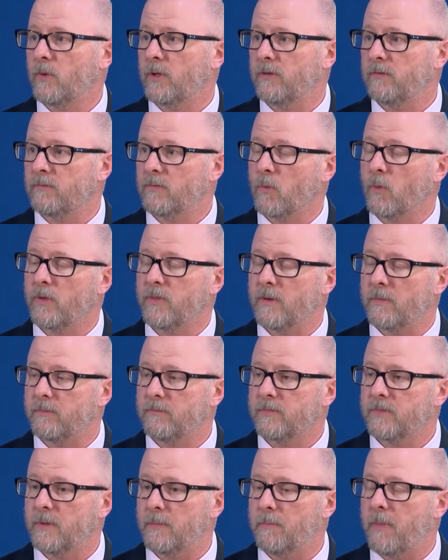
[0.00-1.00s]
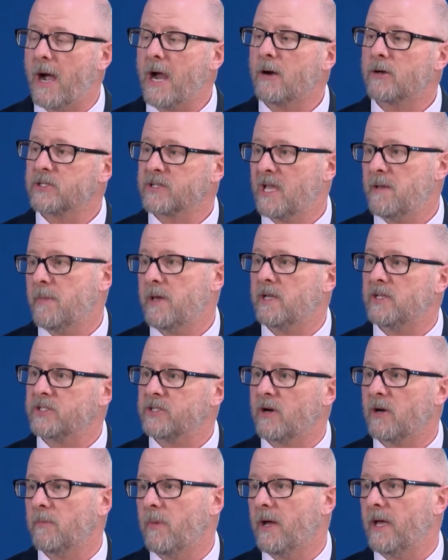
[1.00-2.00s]
And when, when the, the buyers came in and
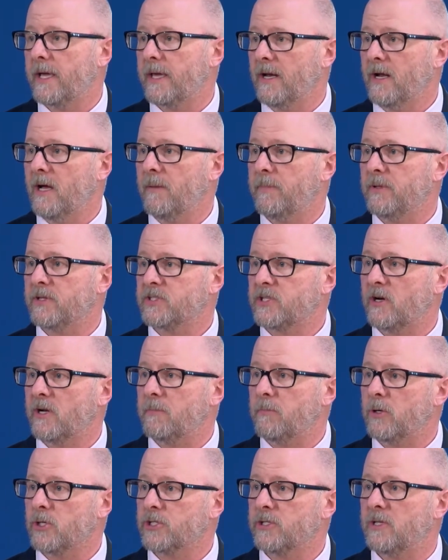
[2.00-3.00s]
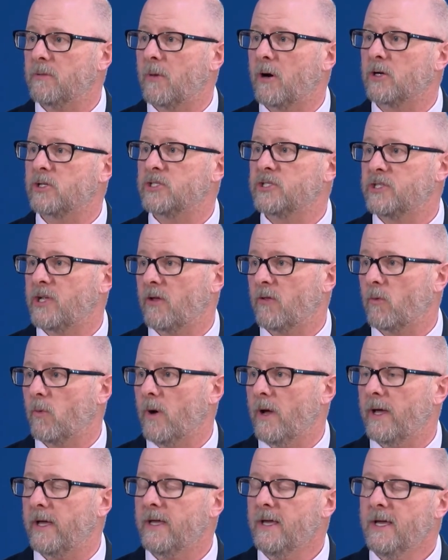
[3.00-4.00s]
started buying it up, it started pushing the margins the other
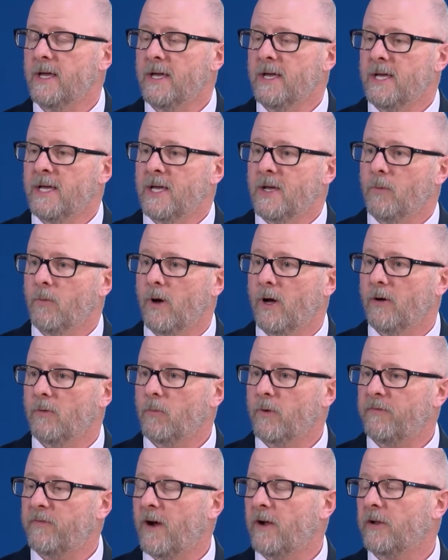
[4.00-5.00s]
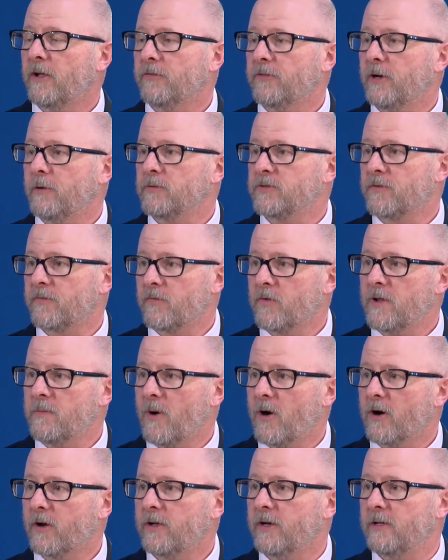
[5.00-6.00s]
way. Well, we found out that it was a free
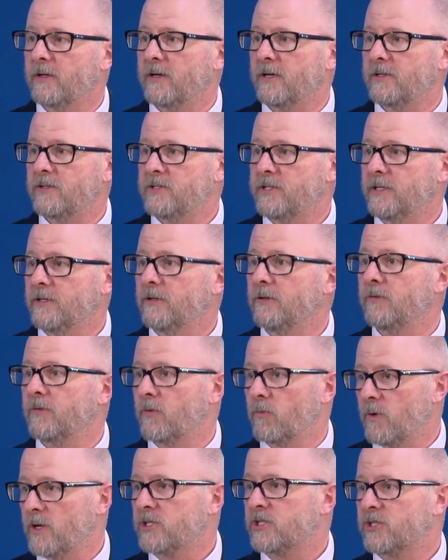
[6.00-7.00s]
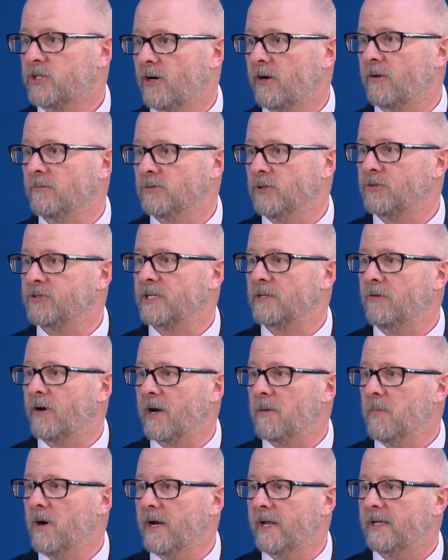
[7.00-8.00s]
market until the rich started losing a
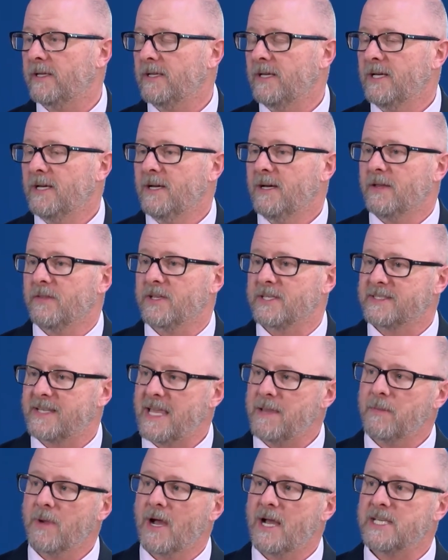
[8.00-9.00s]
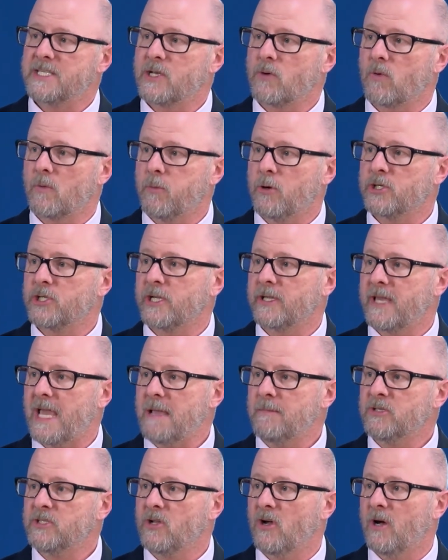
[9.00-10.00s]
lot of money. The same guys that were pushing
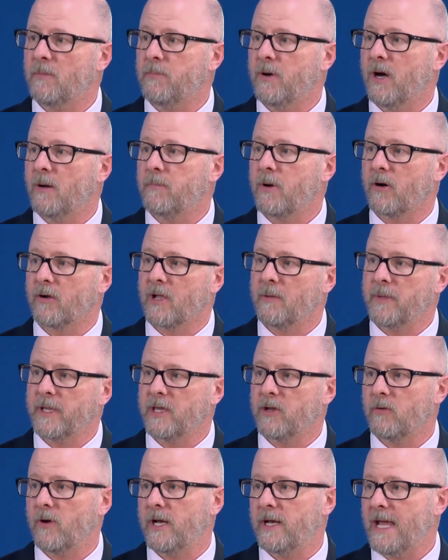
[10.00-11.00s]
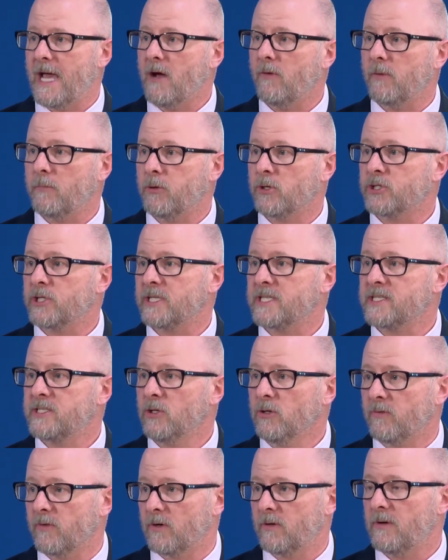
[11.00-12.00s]
GameStop up are coming in right now and pushing
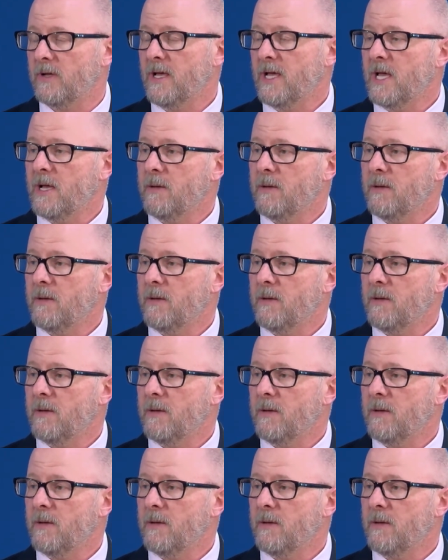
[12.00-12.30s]
silver.